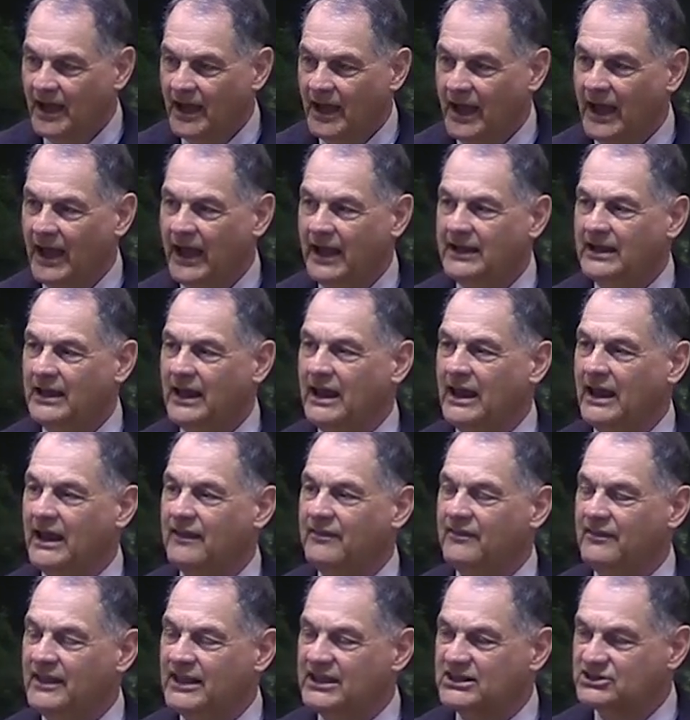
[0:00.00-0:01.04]
And
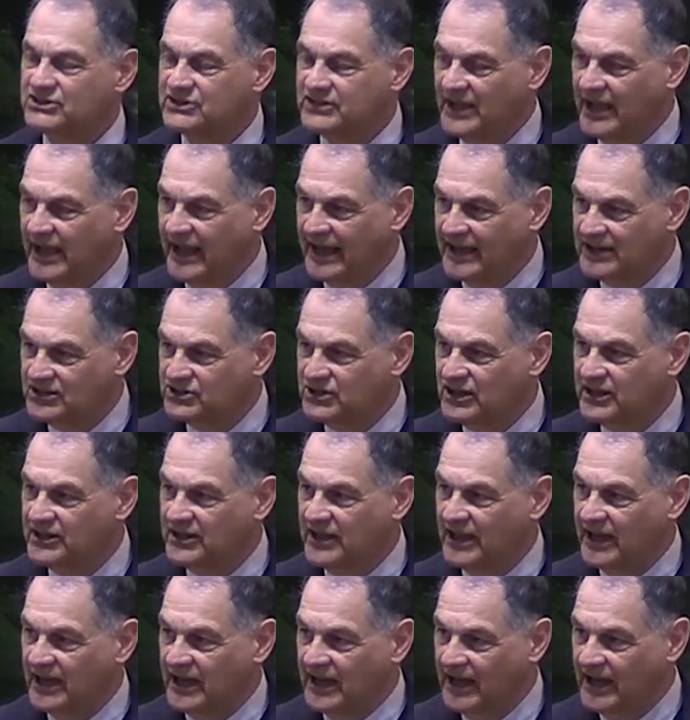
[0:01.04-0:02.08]
in this text, at
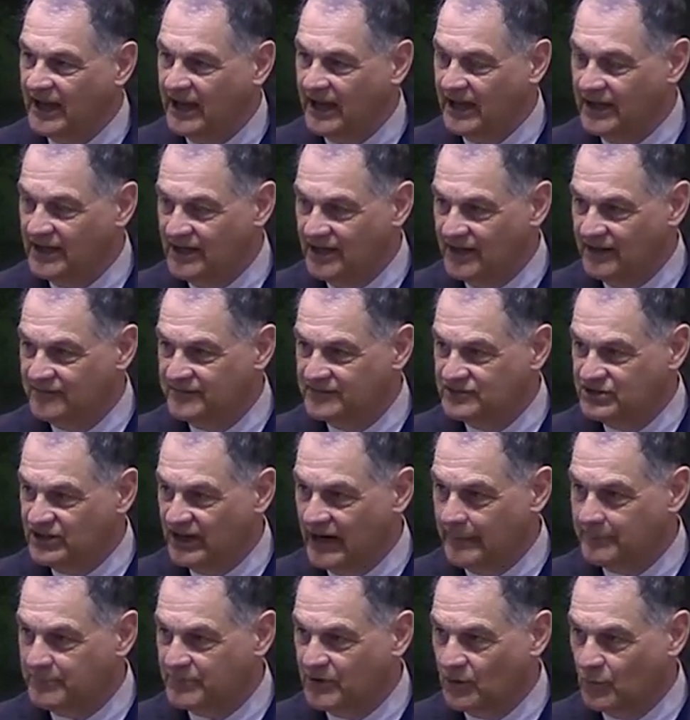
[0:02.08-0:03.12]
the end of
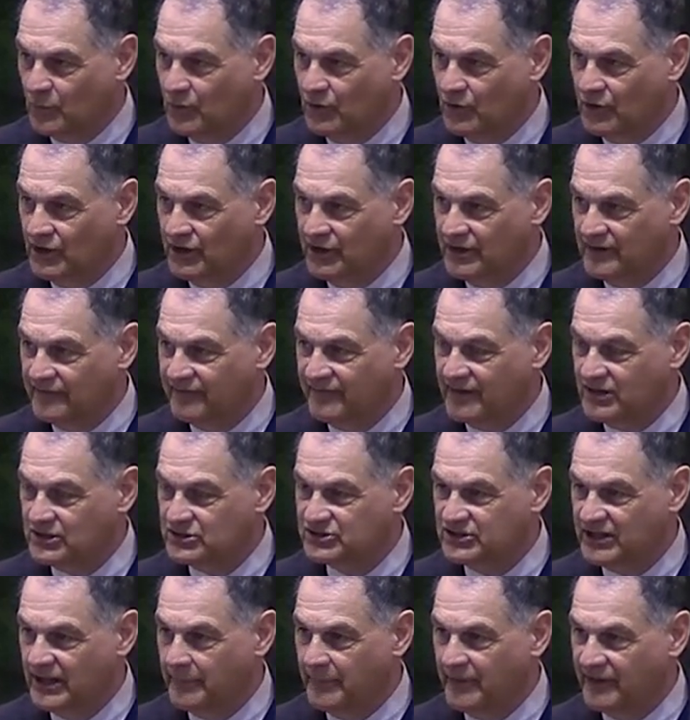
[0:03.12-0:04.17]
chapter 1 of 1
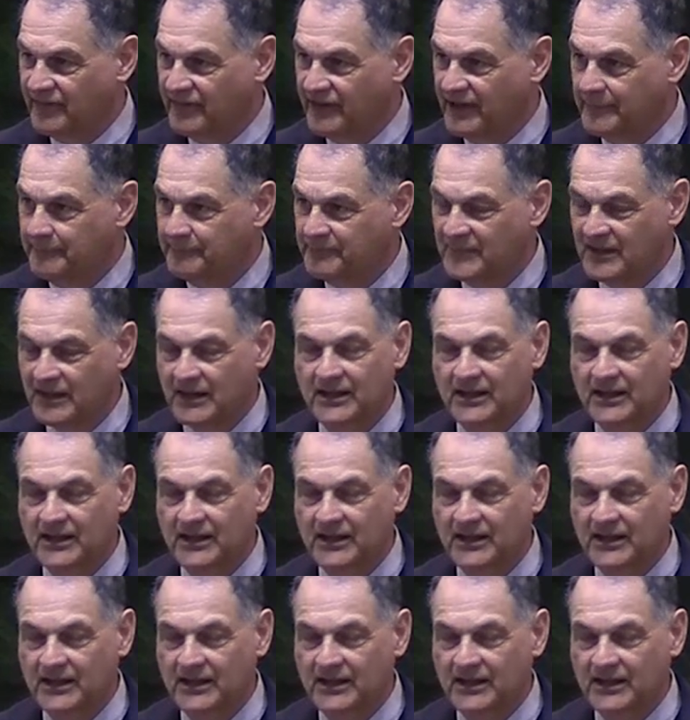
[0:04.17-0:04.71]
Timothy,